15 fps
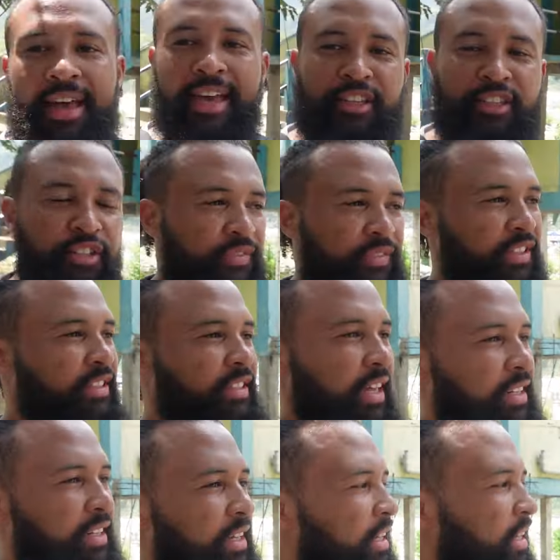Each of the
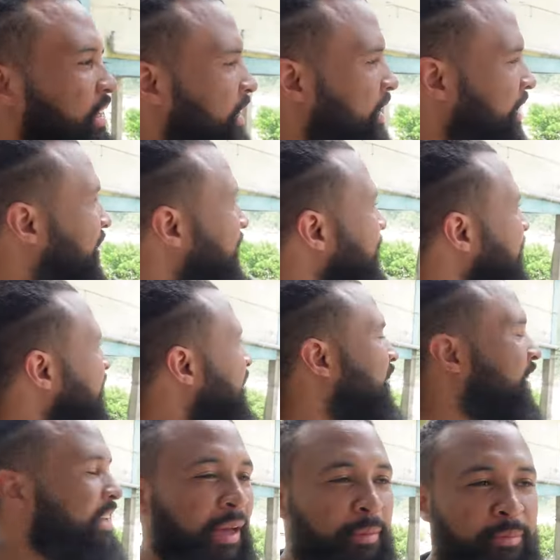tent
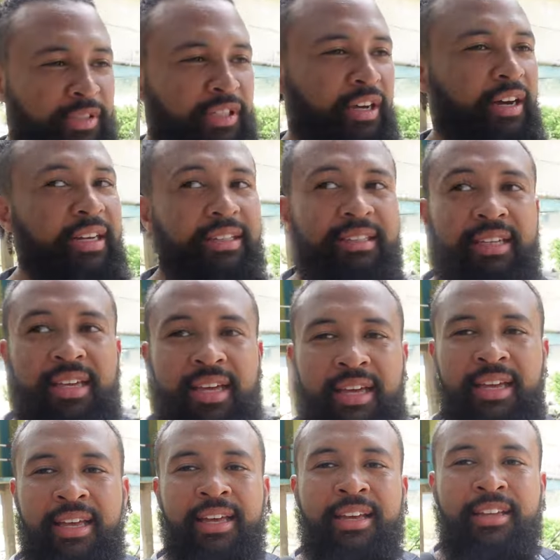campsites
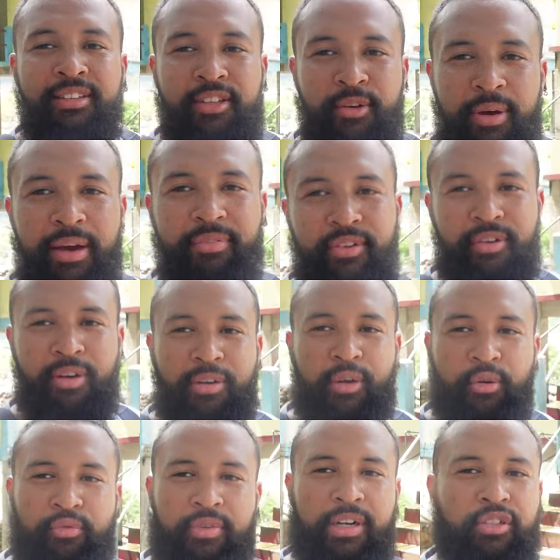do have their own
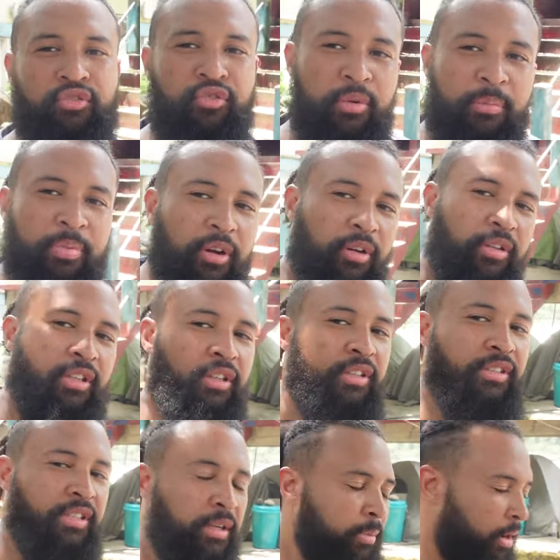little restroom block that you can
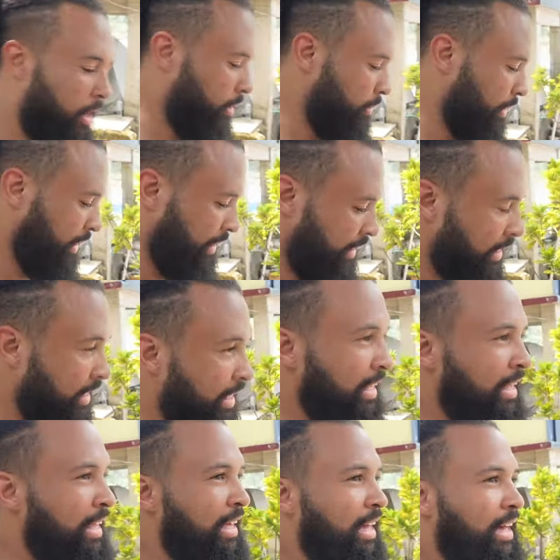see behind me.
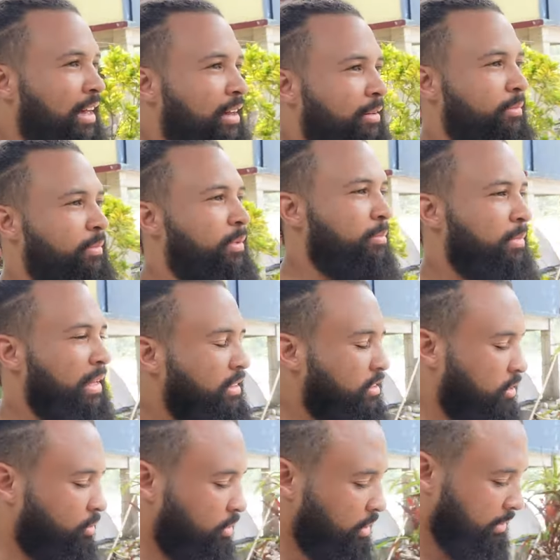Men's
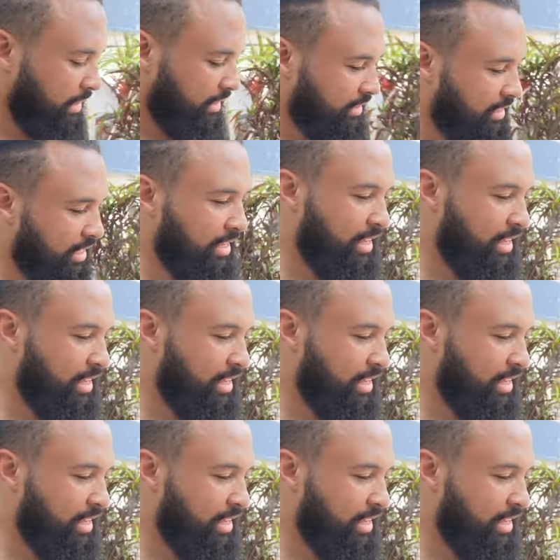and women's.